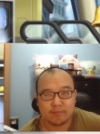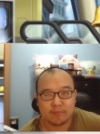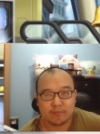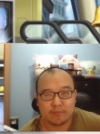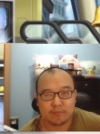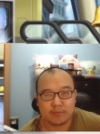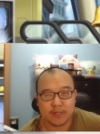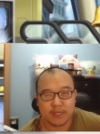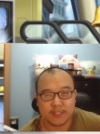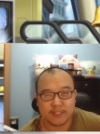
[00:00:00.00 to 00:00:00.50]

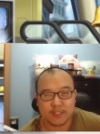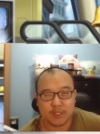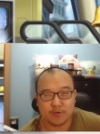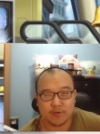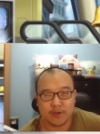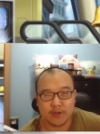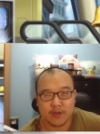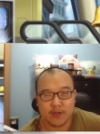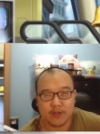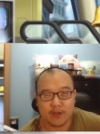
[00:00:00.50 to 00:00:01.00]
please do
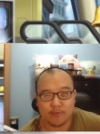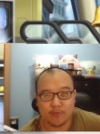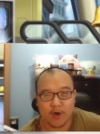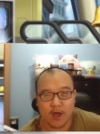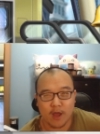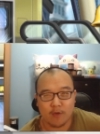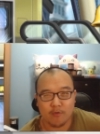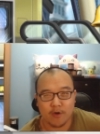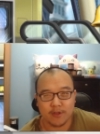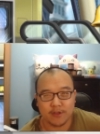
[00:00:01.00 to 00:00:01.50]
what
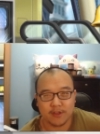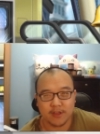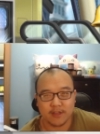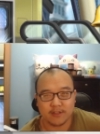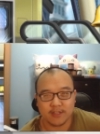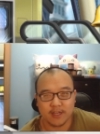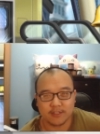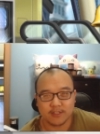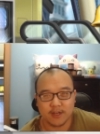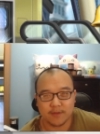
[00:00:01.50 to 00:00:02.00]
I want you to get
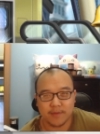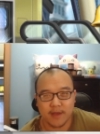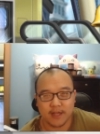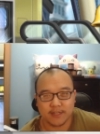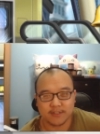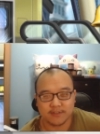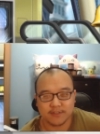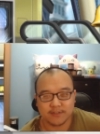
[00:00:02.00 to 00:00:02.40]
done to the patch notes.